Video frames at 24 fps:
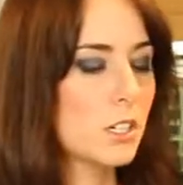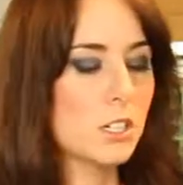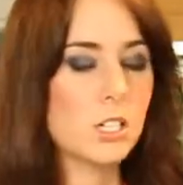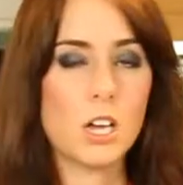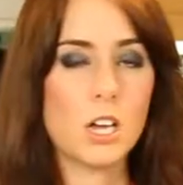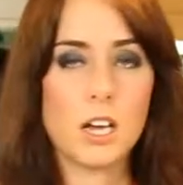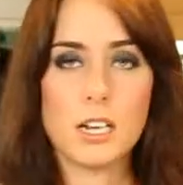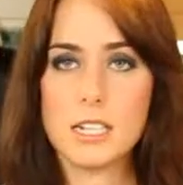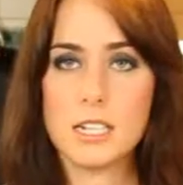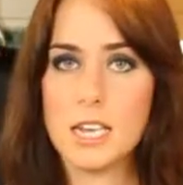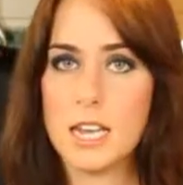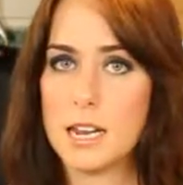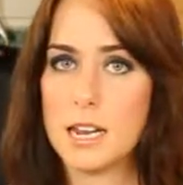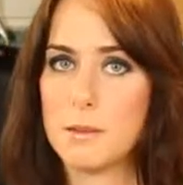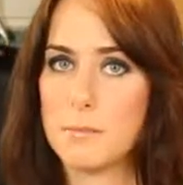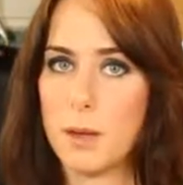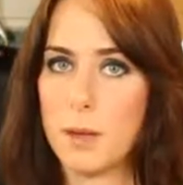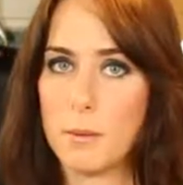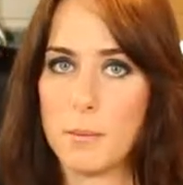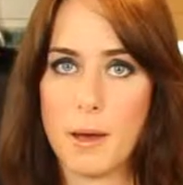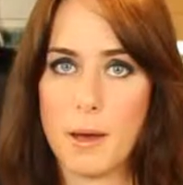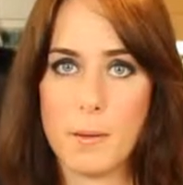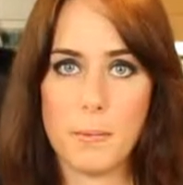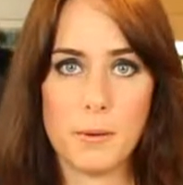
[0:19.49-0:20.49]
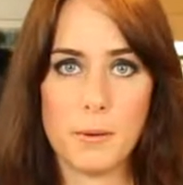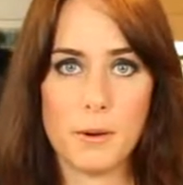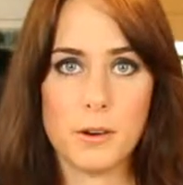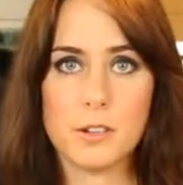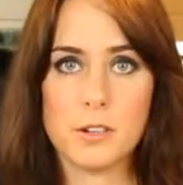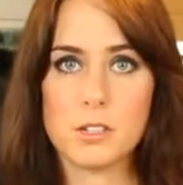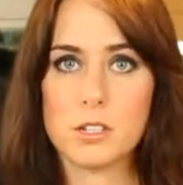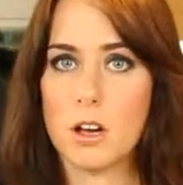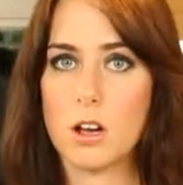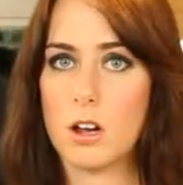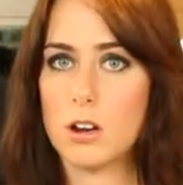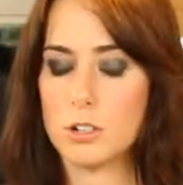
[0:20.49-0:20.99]
Sautéed bell
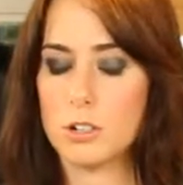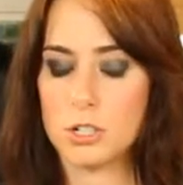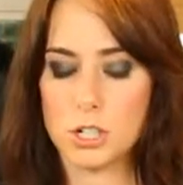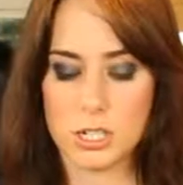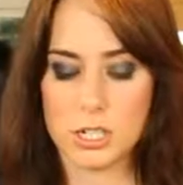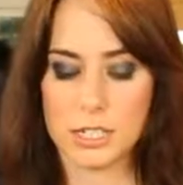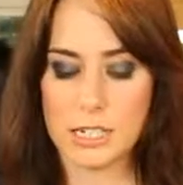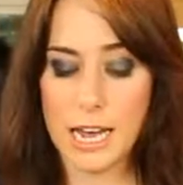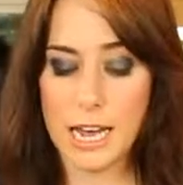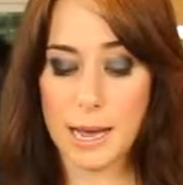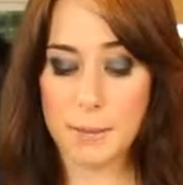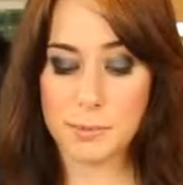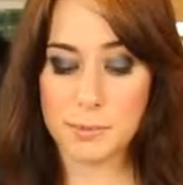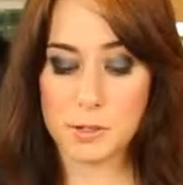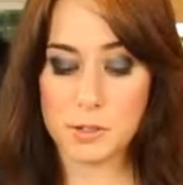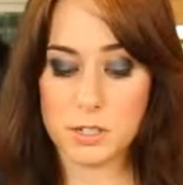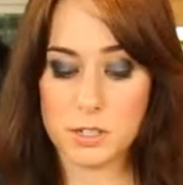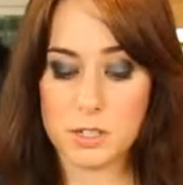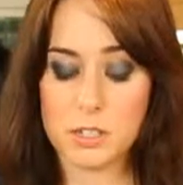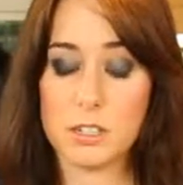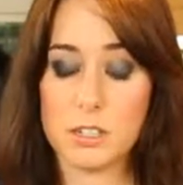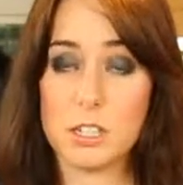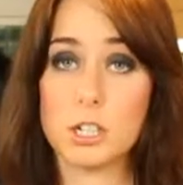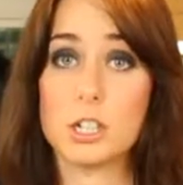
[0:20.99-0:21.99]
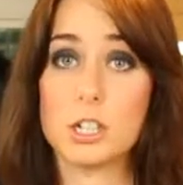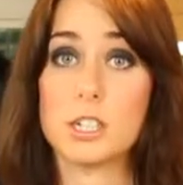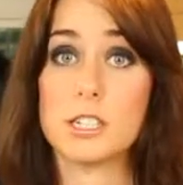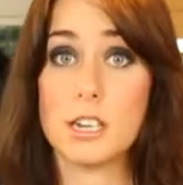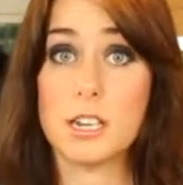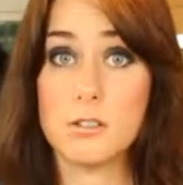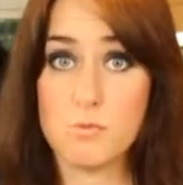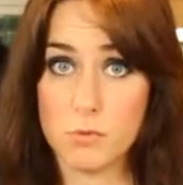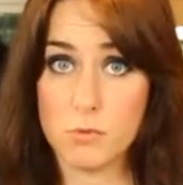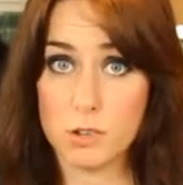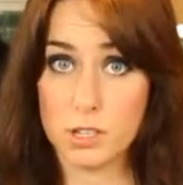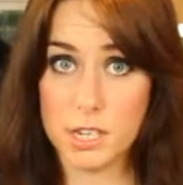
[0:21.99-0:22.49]
peppers are just absolutely delicious
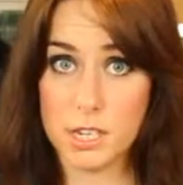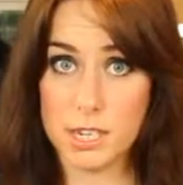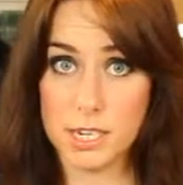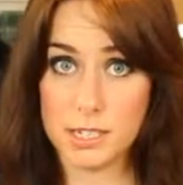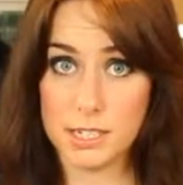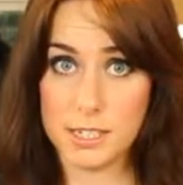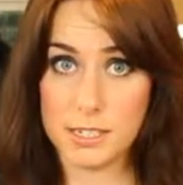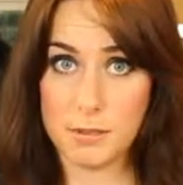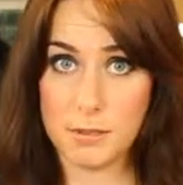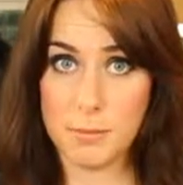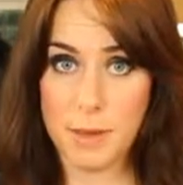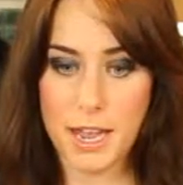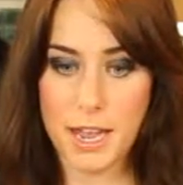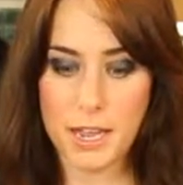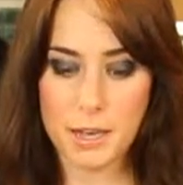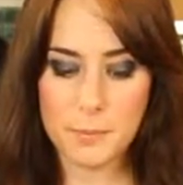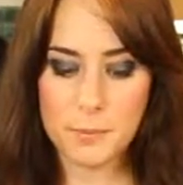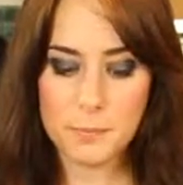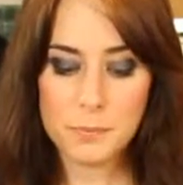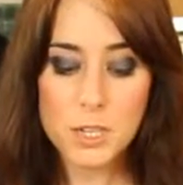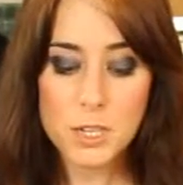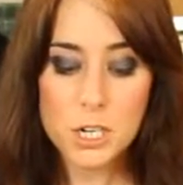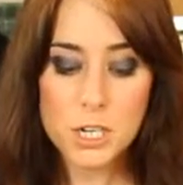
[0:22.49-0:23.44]
and really easy to make.